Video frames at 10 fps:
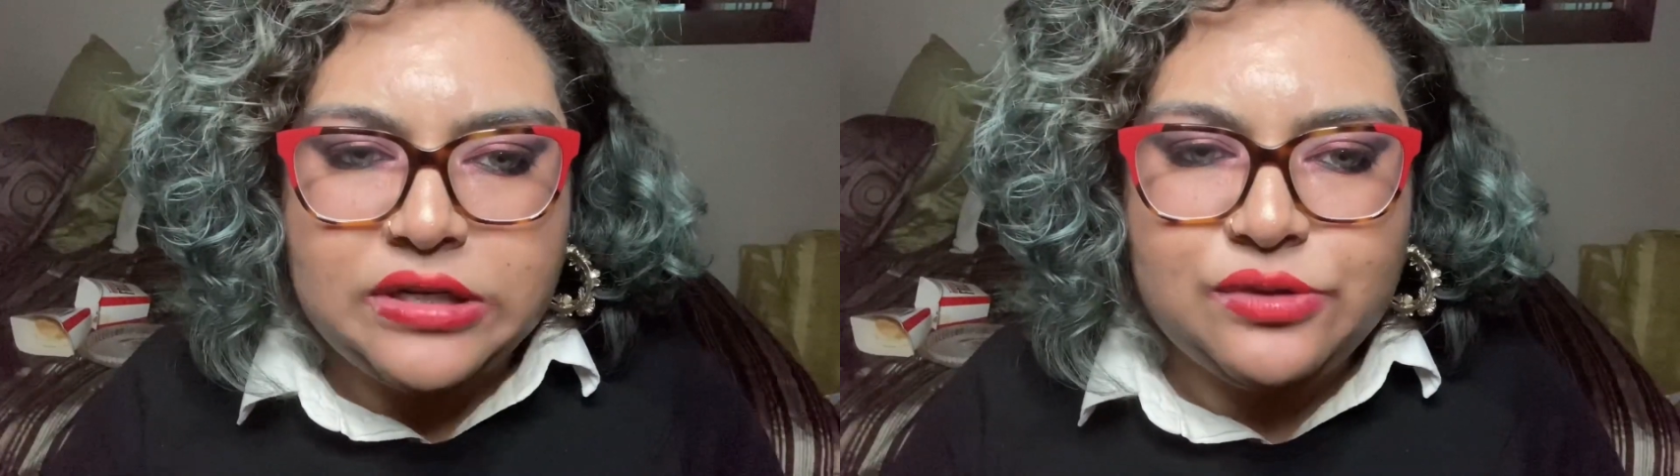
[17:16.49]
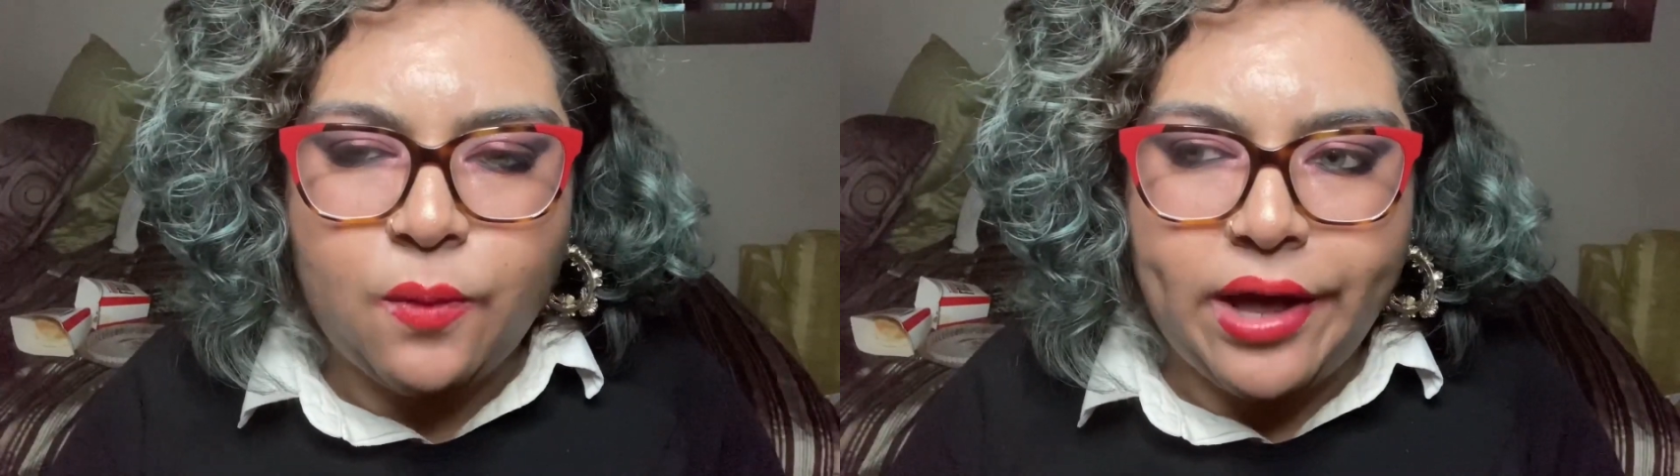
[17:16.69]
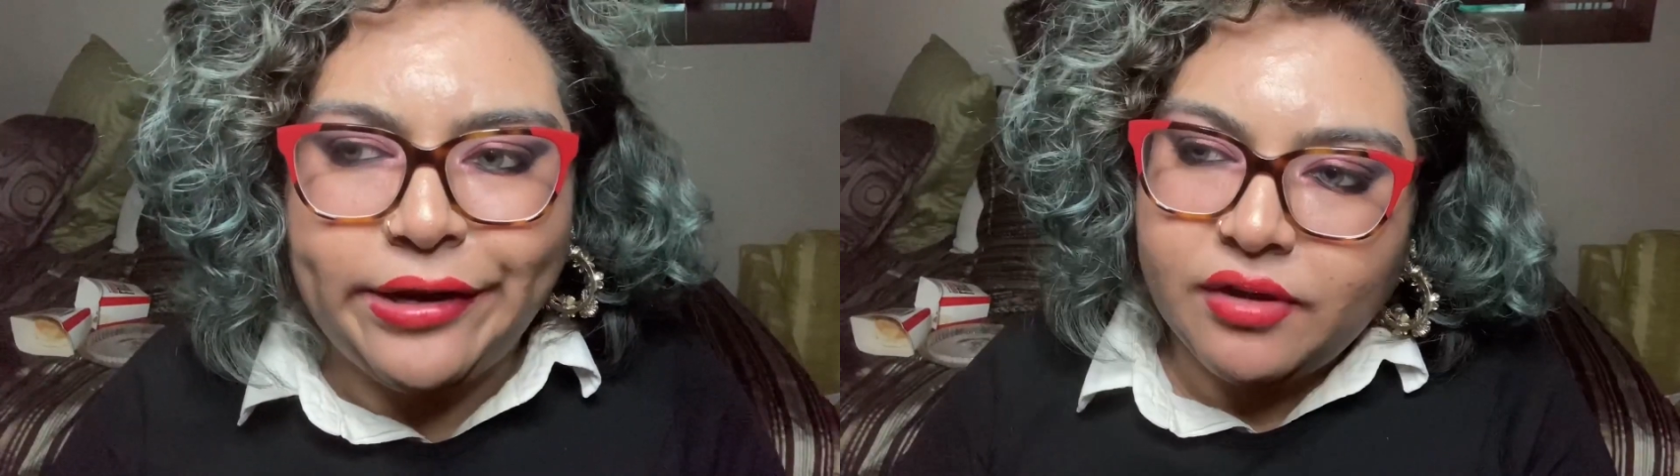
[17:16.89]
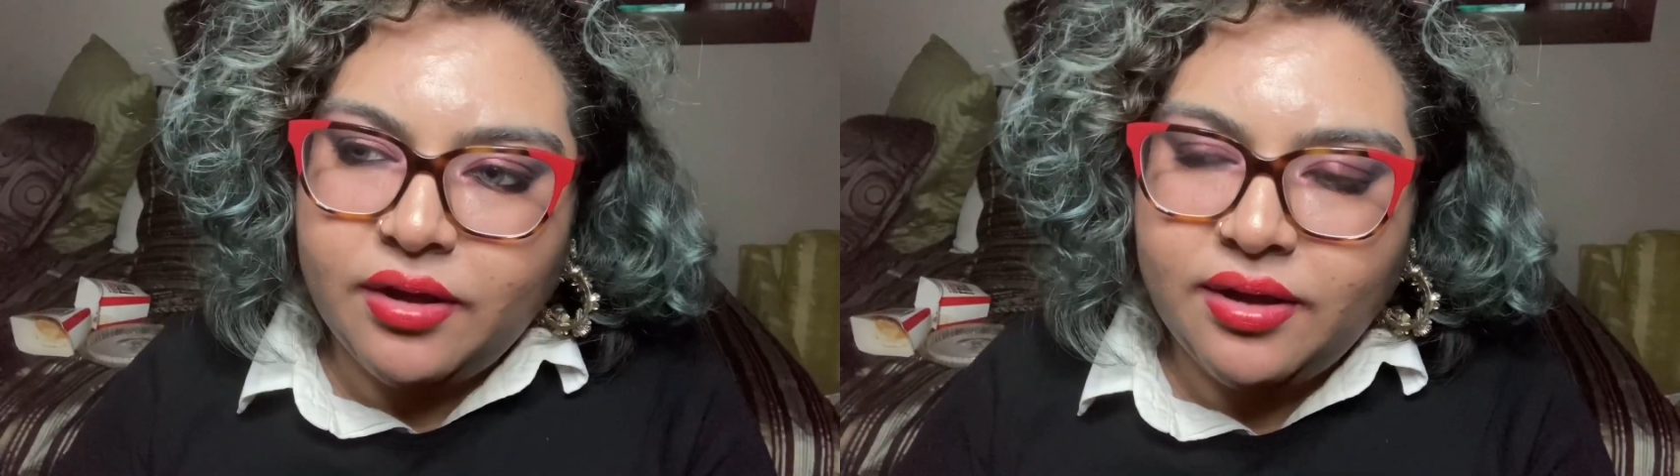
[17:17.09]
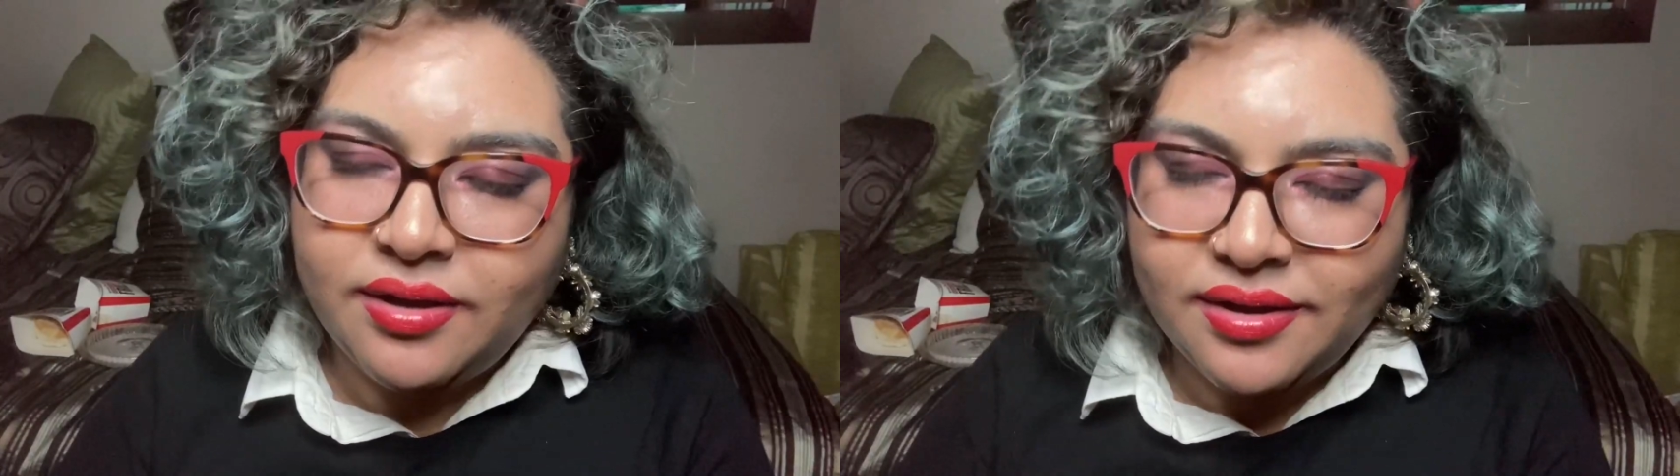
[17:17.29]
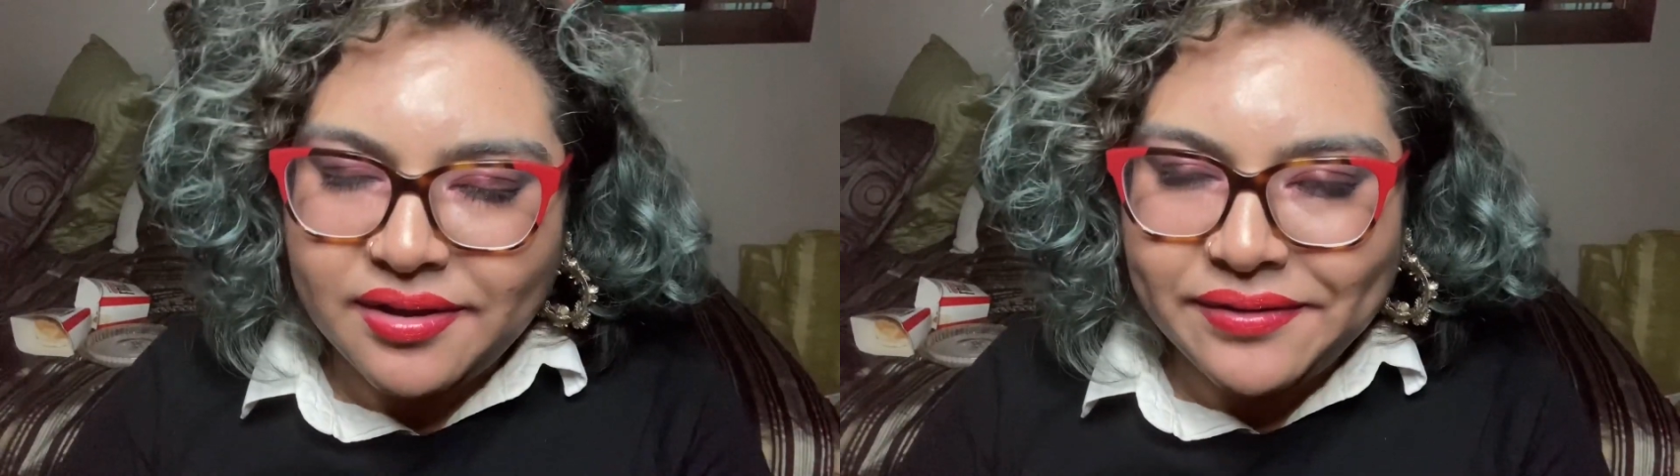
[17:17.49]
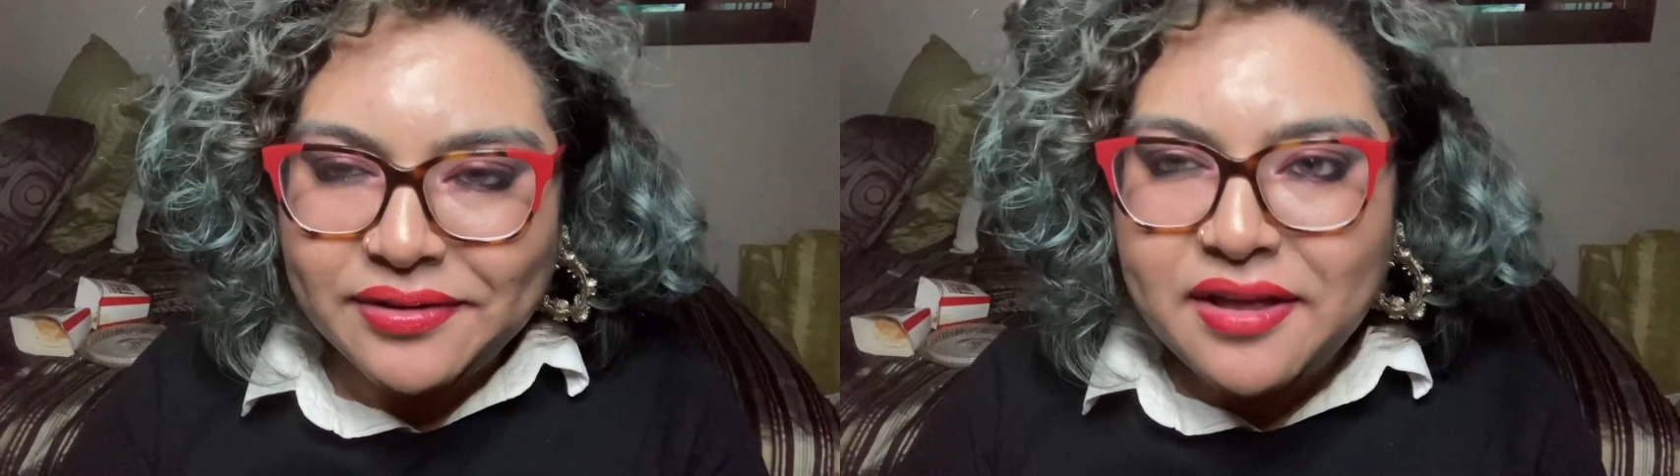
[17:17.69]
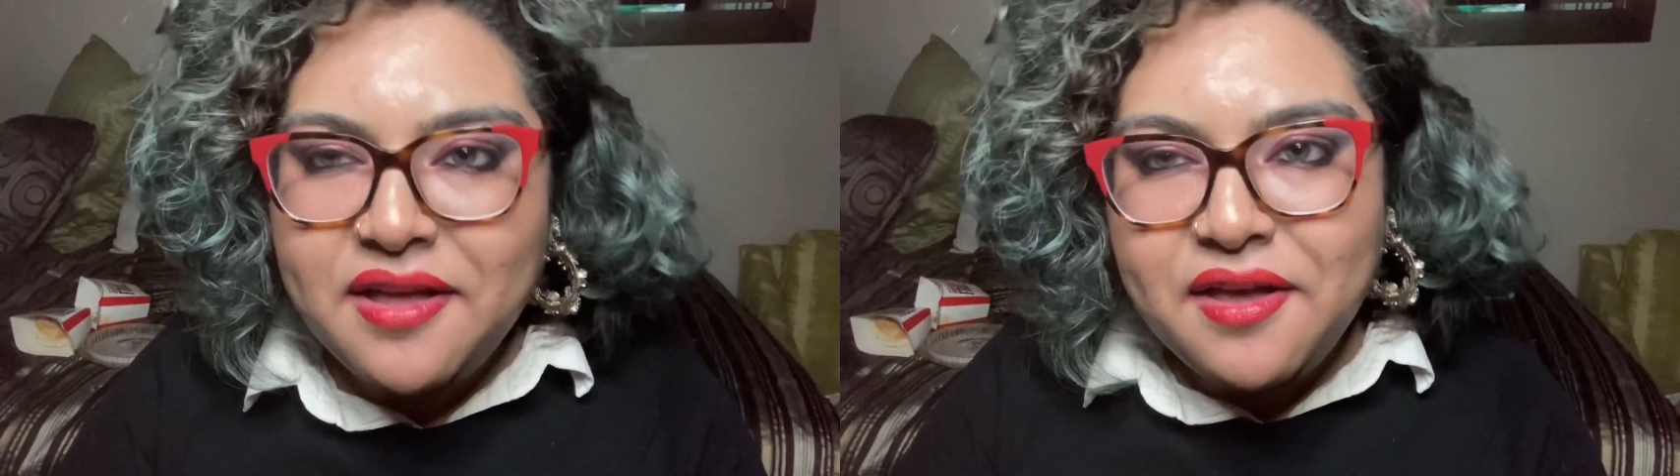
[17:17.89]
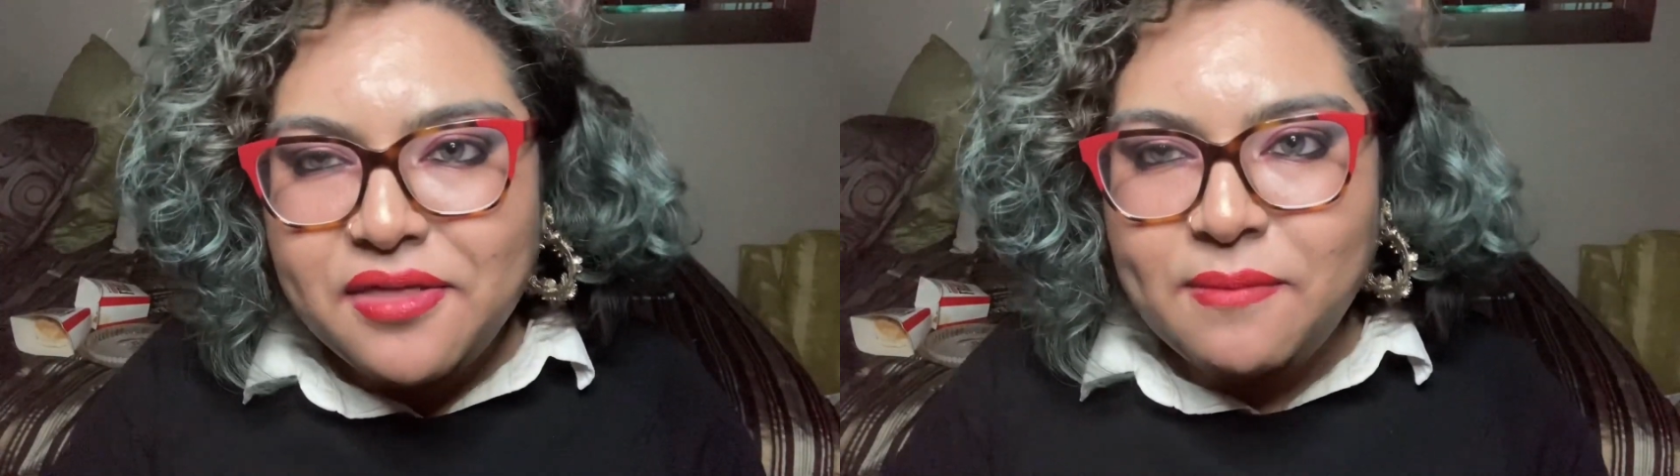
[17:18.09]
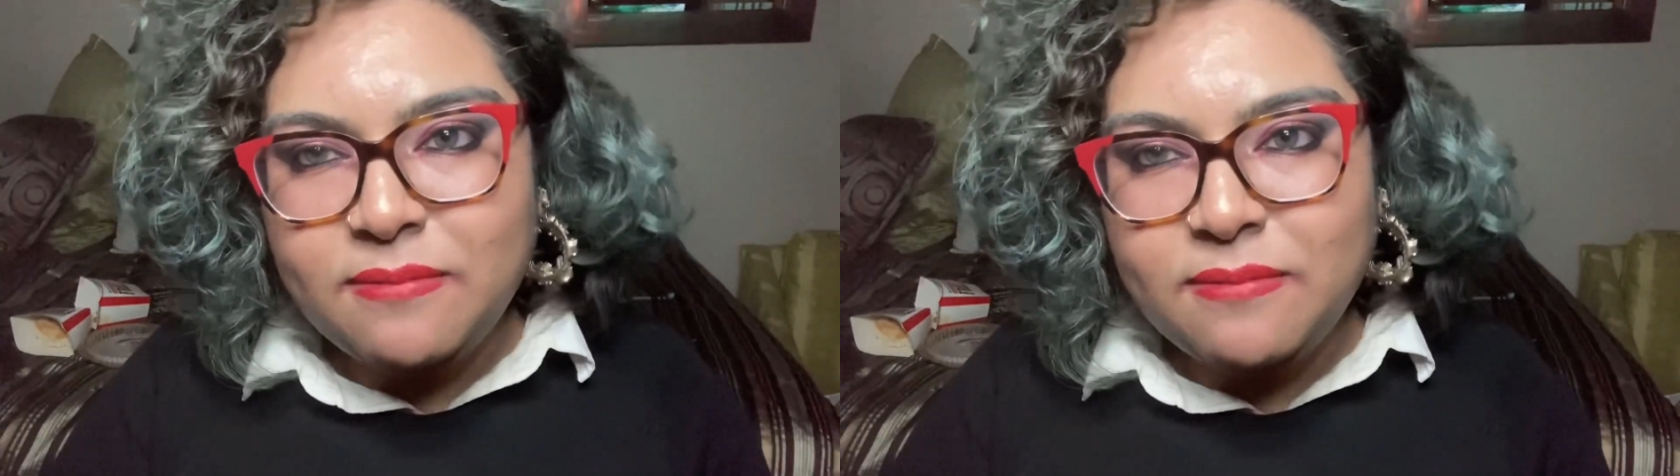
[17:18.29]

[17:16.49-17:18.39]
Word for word: when the mom was